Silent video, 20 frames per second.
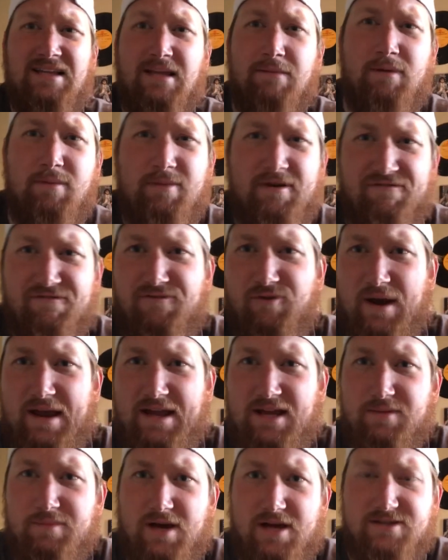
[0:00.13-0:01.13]
Let me be
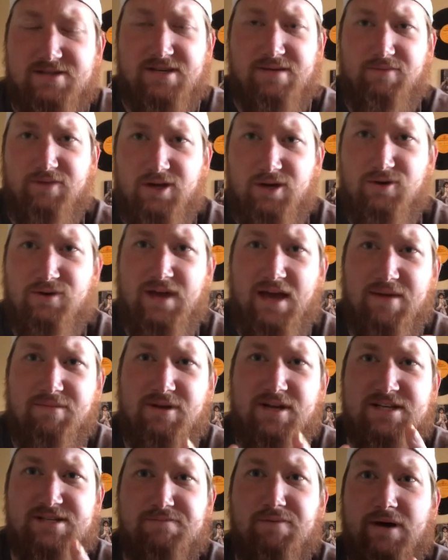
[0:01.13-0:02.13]
frank about something, okay? I'm
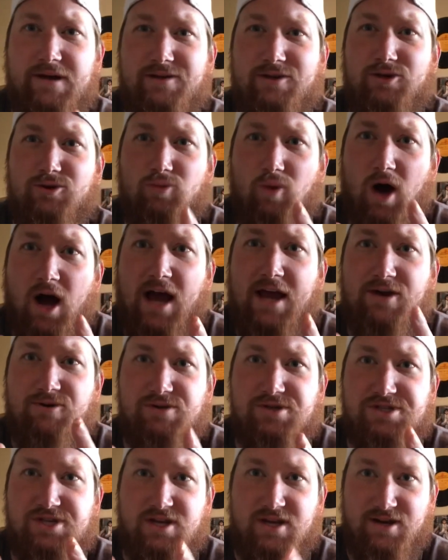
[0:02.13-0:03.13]
going to explain to you why
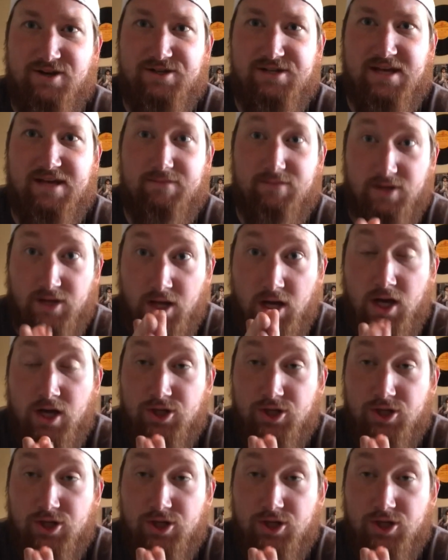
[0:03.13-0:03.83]
Christian entertainment